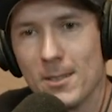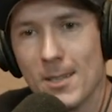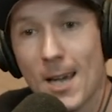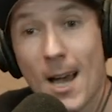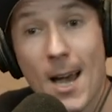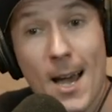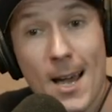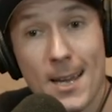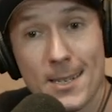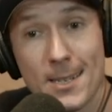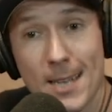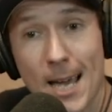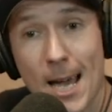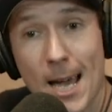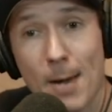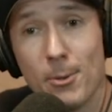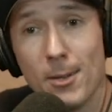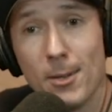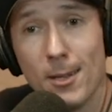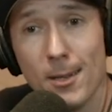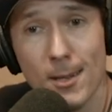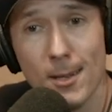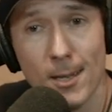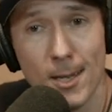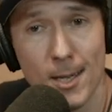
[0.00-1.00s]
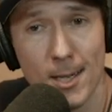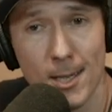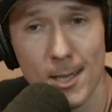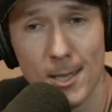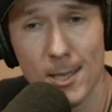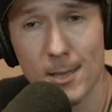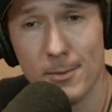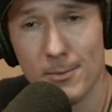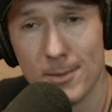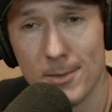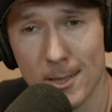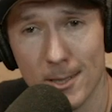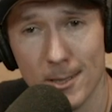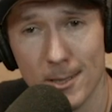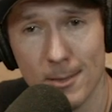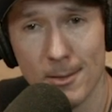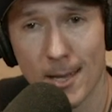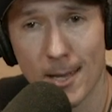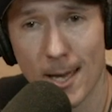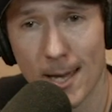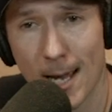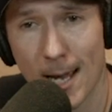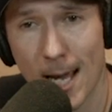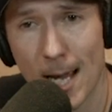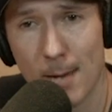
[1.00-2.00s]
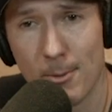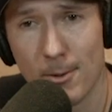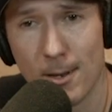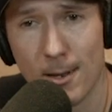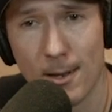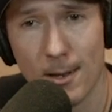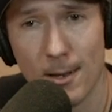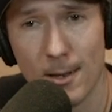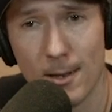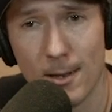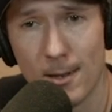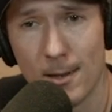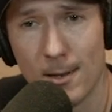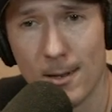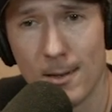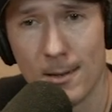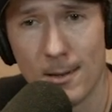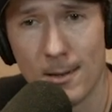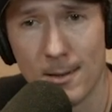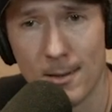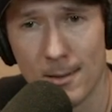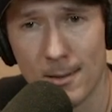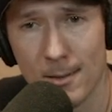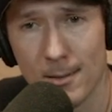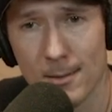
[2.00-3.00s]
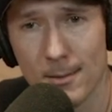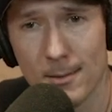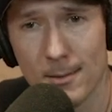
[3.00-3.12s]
Guys, I would love to do that. I would love. Yeah, if you want to